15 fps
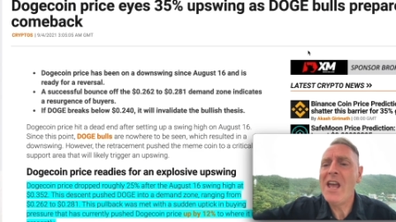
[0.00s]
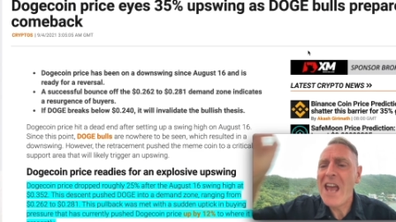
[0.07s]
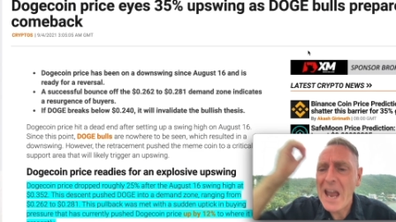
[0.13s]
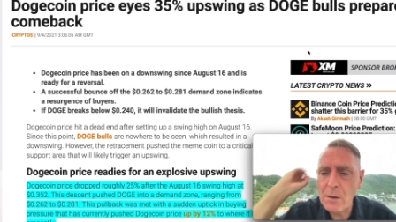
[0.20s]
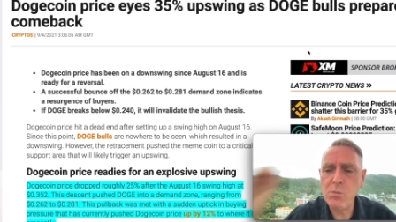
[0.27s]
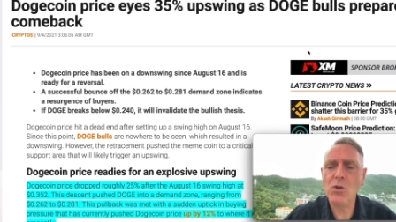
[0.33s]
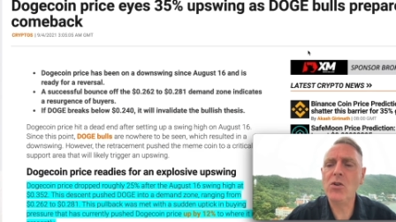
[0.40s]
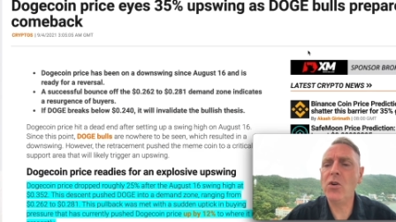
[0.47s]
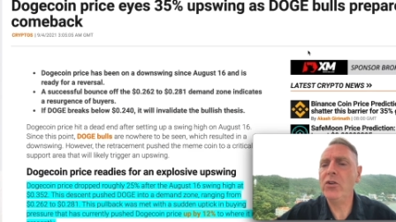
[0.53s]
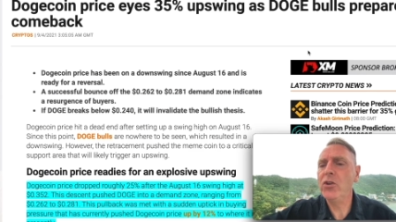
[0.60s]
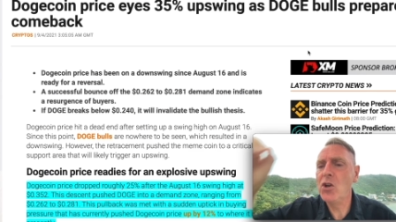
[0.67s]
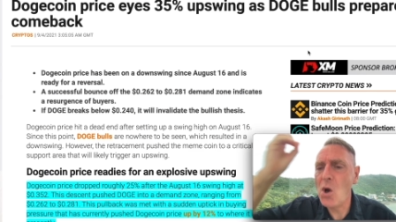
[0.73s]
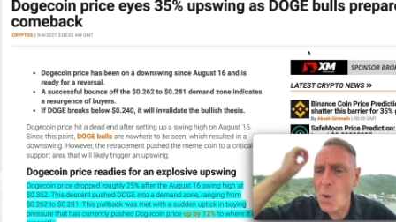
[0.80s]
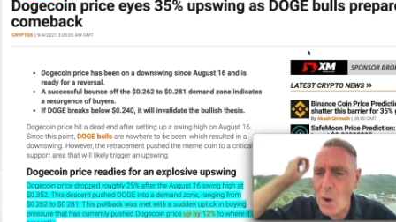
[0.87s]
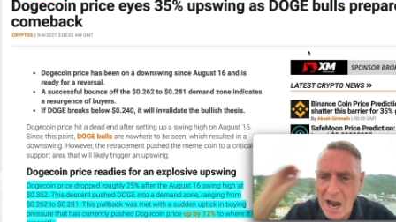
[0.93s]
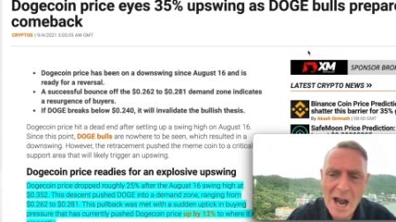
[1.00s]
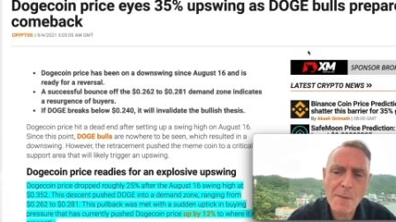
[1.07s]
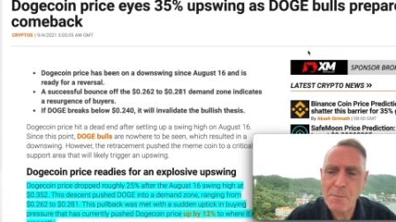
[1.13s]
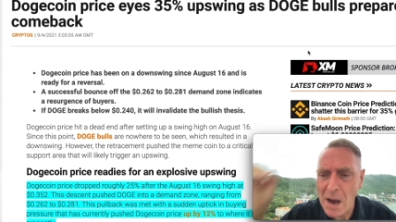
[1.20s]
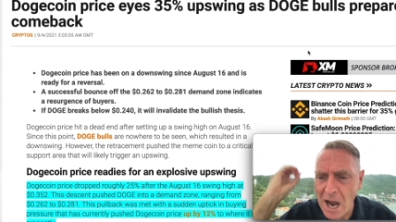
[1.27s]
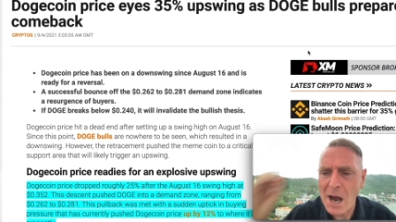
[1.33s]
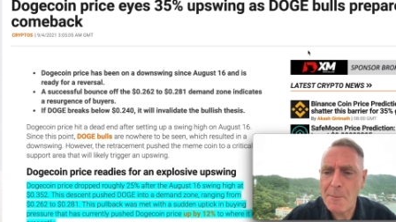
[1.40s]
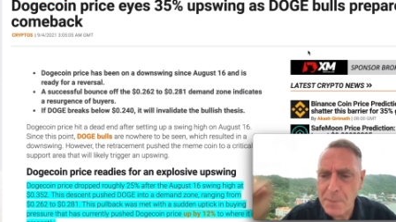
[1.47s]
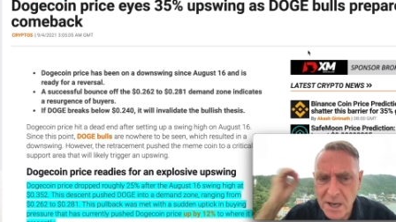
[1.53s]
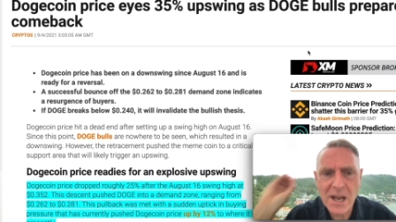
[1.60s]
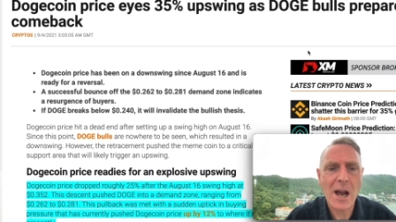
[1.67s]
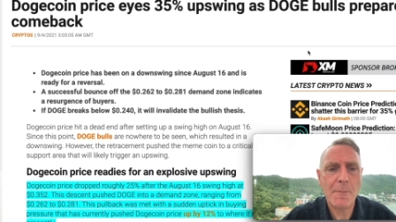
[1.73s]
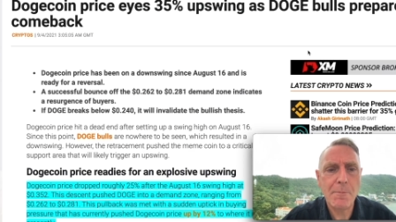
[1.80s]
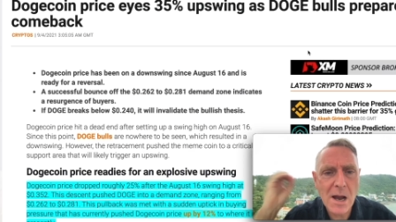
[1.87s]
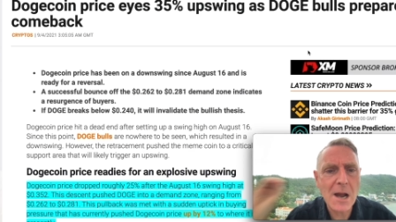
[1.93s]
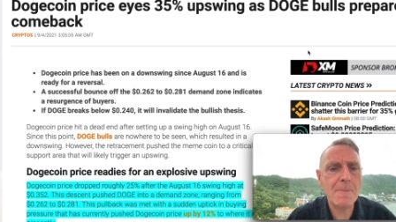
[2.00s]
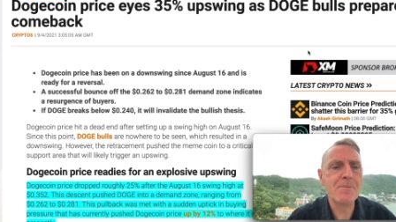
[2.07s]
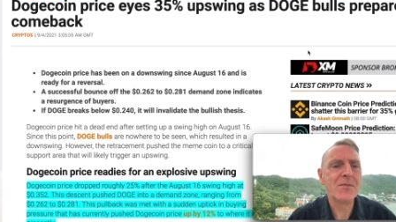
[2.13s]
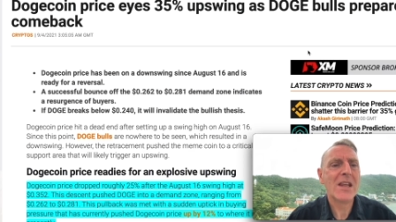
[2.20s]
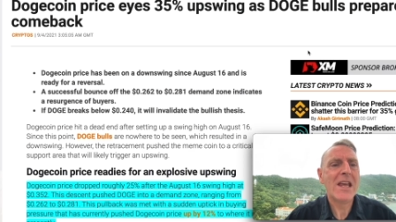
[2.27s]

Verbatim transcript: and we're going to go up, uppity up, up,